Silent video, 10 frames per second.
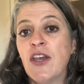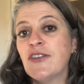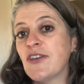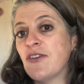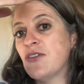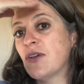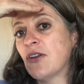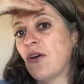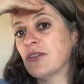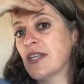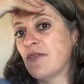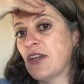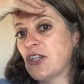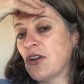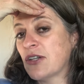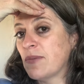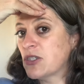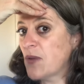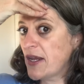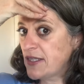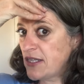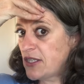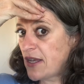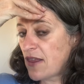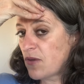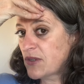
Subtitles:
so you can hold safety energy lock number 20 together